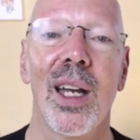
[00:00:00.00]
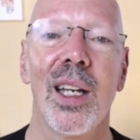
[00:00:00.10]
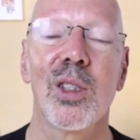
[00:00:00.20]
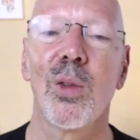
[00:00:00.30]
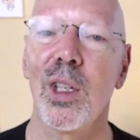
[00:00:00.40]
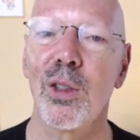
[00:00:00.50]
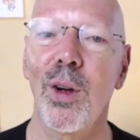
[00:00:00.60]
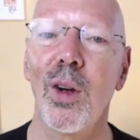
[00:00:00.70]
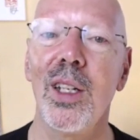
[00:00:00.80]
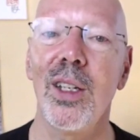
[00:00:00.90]
It's, it's
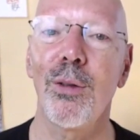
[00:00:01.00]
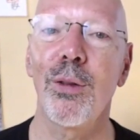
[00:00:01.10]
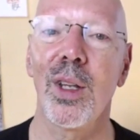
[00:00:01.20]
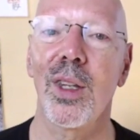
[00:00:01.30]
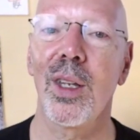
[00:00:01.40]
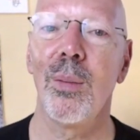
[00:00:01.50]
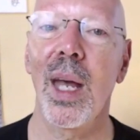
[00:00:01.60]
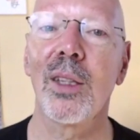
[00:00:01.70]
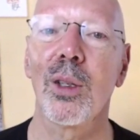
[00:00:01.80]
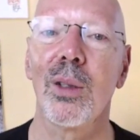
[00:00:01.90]
very different than
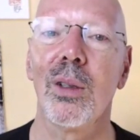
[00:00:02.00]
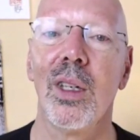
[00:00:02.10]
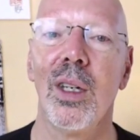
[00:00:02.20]
mental